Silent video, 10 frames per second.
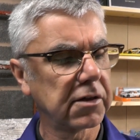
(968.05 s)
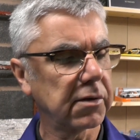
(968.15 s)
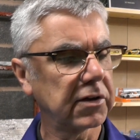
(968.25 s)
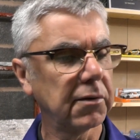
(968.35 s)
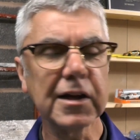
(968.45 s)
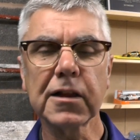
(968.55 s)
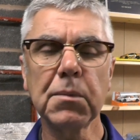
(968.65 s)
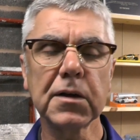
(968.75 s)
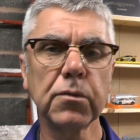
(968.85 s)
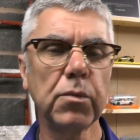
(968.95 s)
I'll do a little
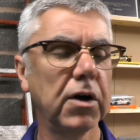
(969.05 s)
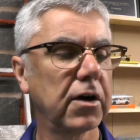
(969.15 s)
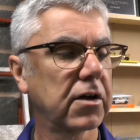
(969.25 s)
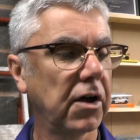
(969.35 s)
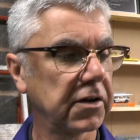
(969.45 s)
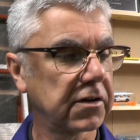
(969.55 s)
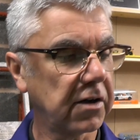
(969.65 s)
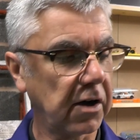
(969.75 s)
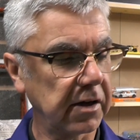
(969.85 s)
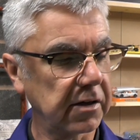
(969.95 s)
bit of work on the
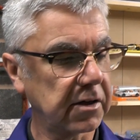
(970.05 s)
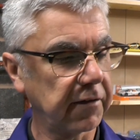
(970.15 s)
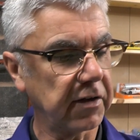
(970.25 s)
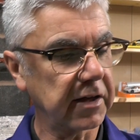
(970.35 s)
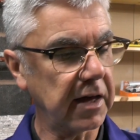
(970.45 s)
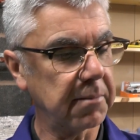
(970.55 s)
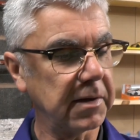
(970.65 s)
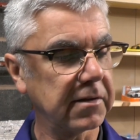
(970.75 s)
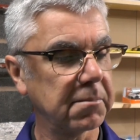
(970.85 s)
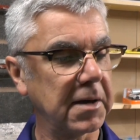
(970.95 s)
tyres, see if I can get a
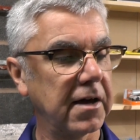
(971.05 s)
bit of